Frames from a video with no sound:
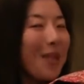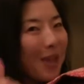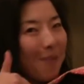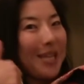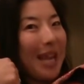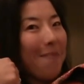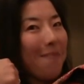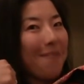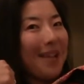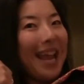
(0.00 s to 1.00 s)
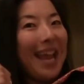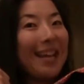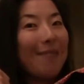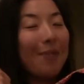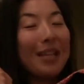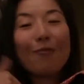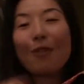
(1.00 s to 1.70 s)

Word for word: me a thumbs up, and please